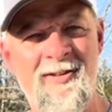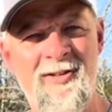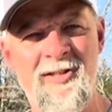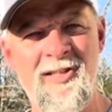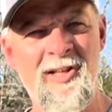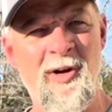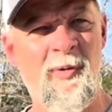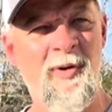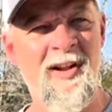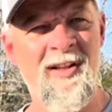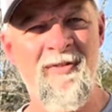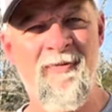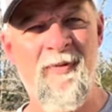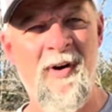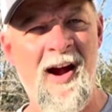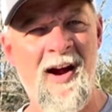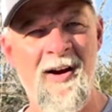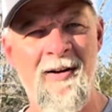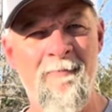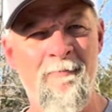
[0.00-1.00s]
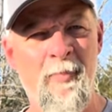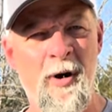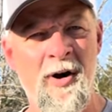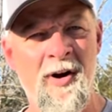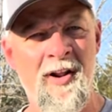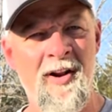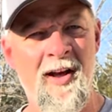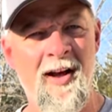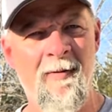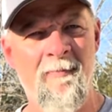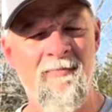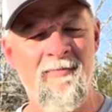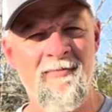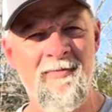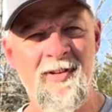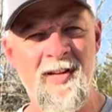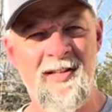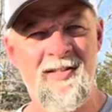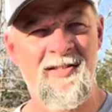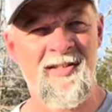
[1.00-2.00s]
just throw it in the fire and burn it up.
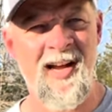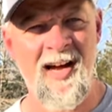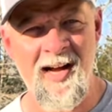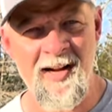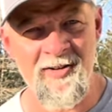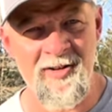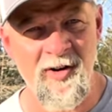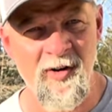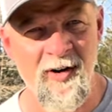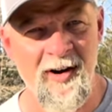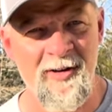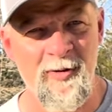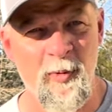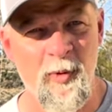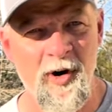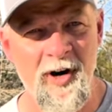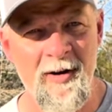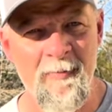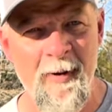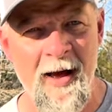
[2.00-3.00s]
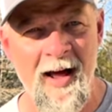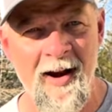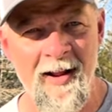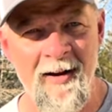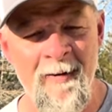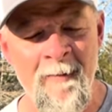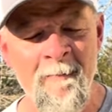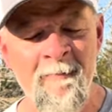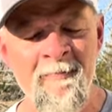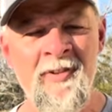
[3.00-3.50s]
It's done. You don't have to worry about it.